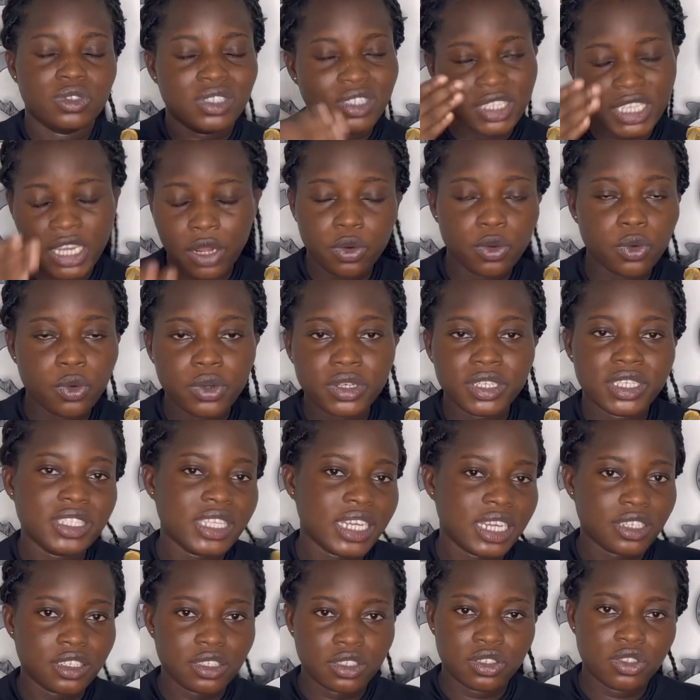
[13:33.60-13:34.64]
Download it
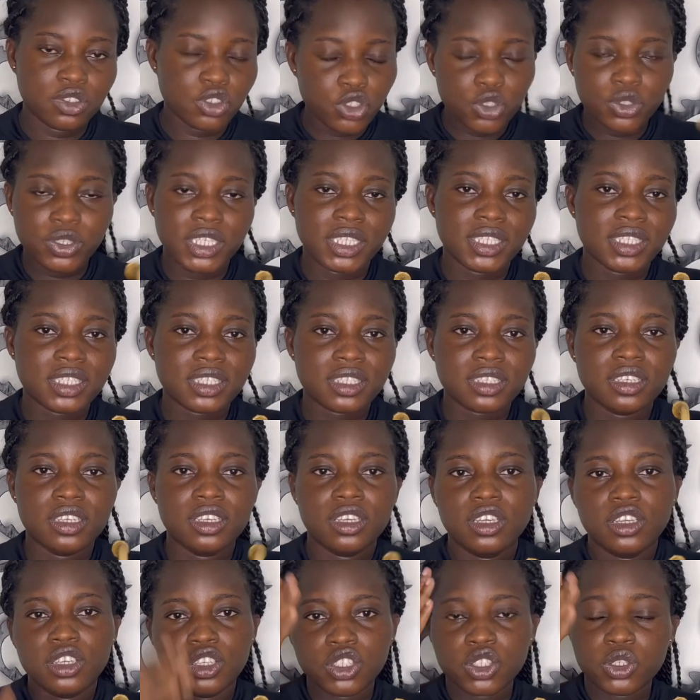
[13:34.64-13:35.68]
and use it.
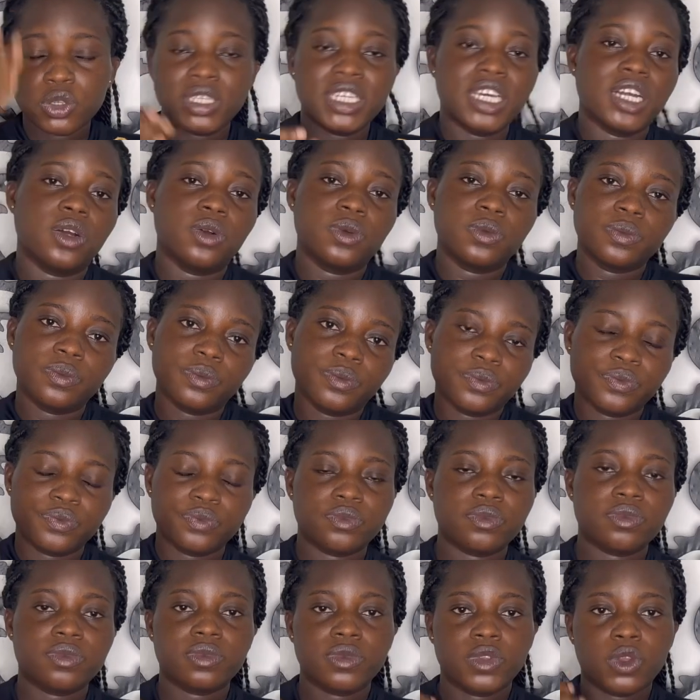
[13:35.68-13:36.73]
So now,
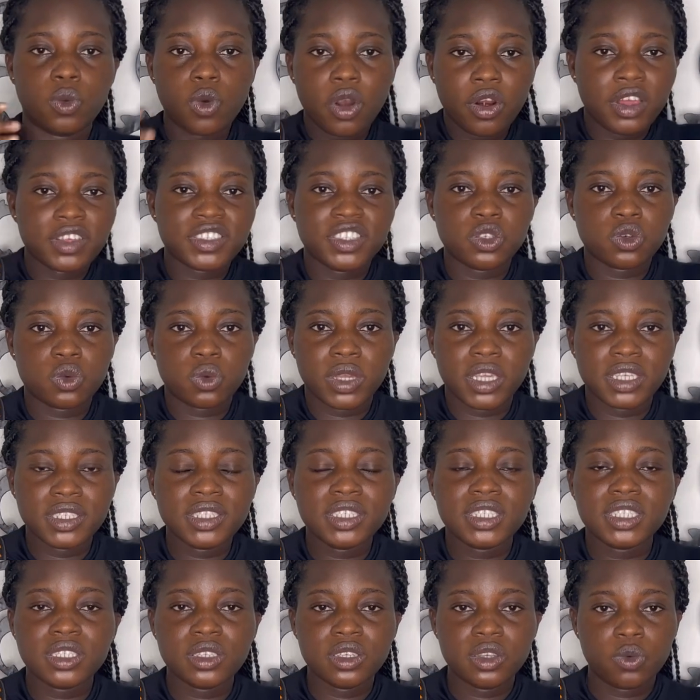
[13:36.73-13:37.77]
Wara
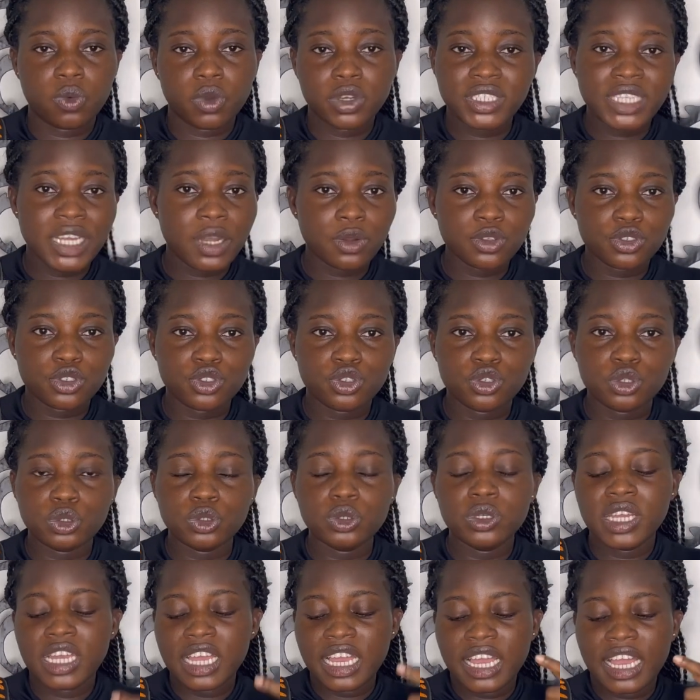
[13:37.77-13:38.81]
sequence. What did I want to do?
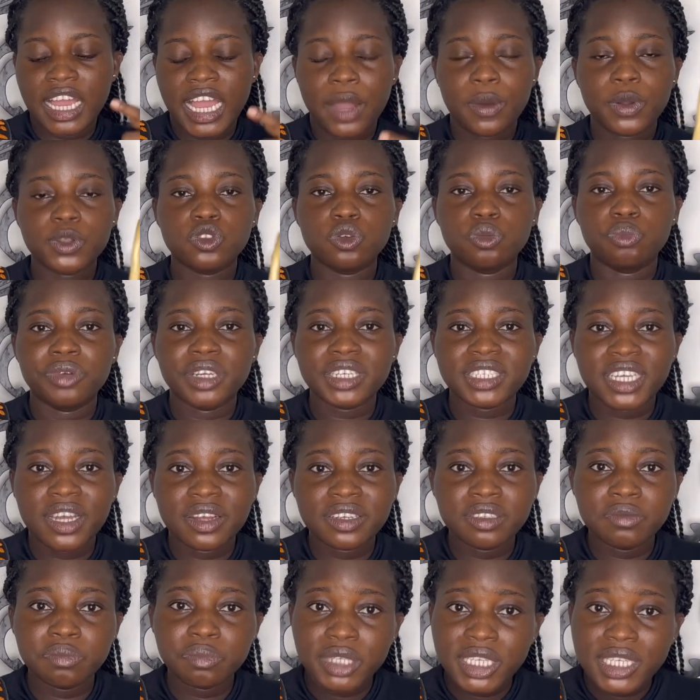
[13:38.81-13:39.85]
I want to break down
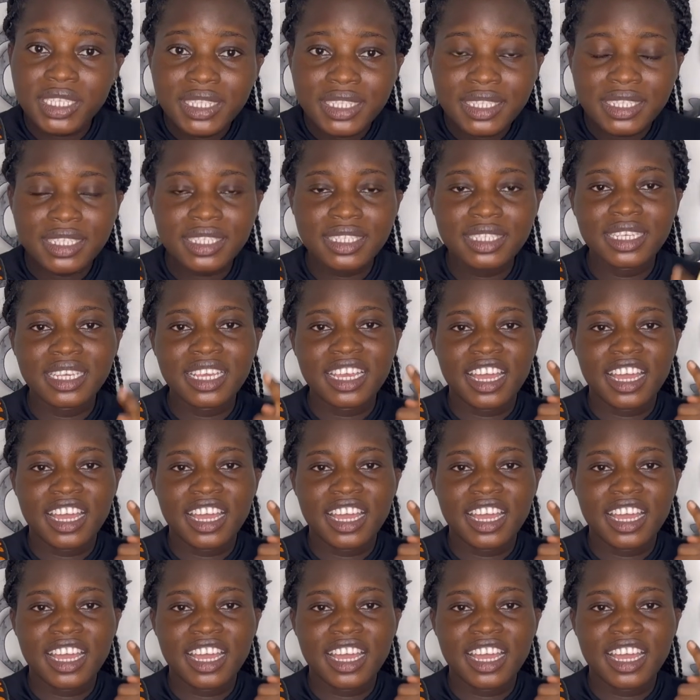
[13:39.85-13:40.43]
the beats.